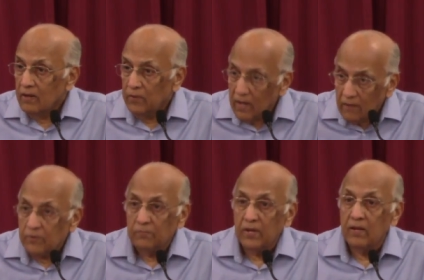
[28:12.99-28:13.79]
We love
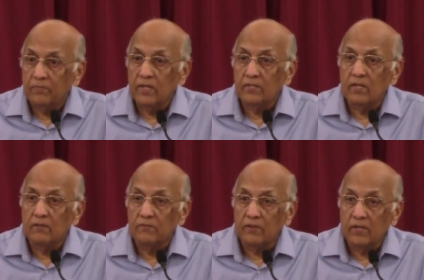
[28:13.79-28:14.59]
to pick up things that
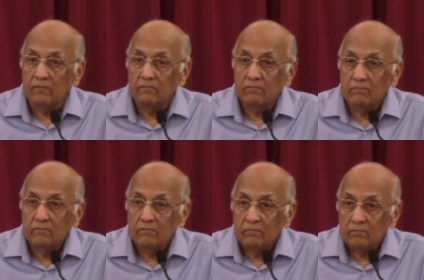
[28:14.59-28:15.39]
are free,
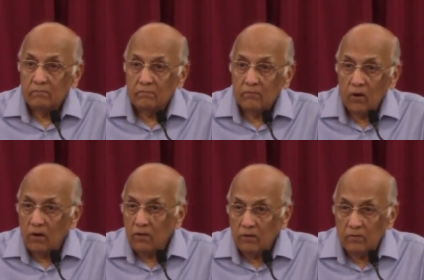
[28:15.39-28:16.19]

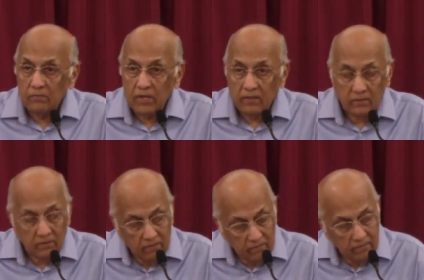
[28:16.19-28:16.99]
all human
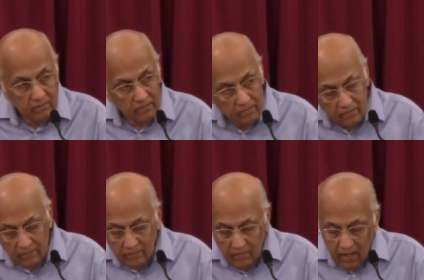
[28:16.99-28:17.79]
beings.
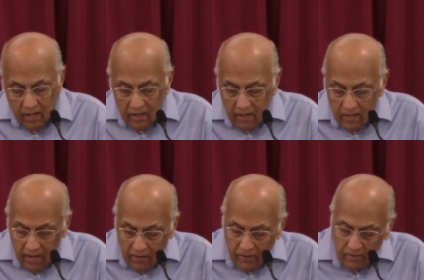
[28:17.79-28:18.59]
And
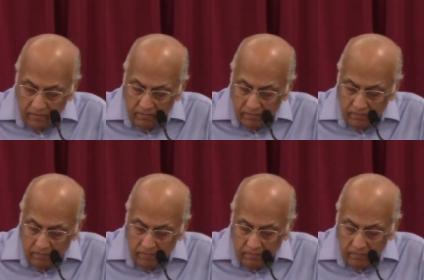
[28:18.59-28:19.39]
David
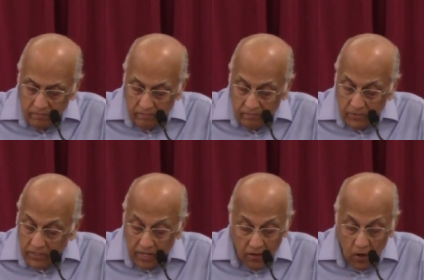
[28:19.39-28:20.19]

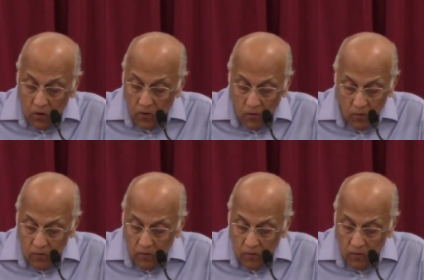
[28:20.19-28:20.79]
said no.